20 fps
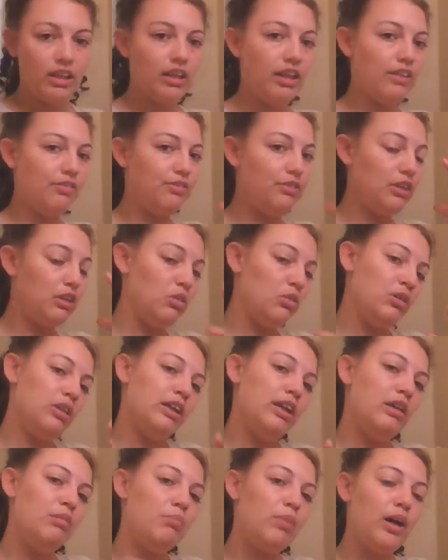in order
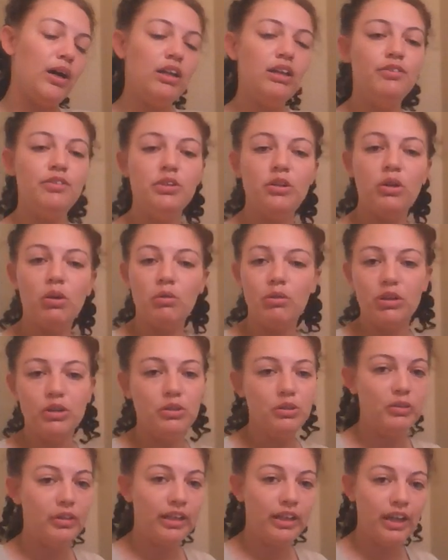to get body, if you don't want to
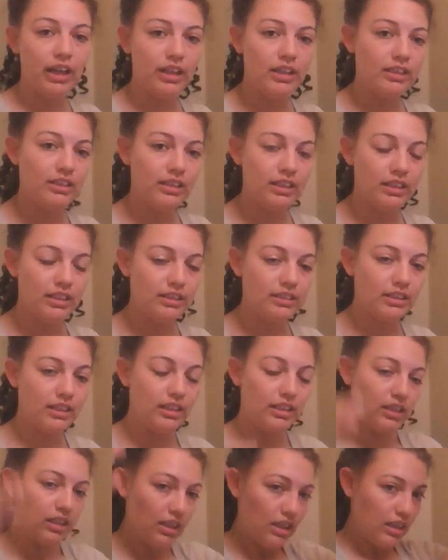do any kind of
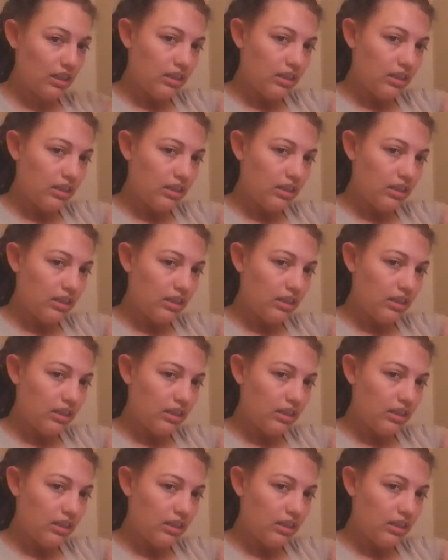teasing,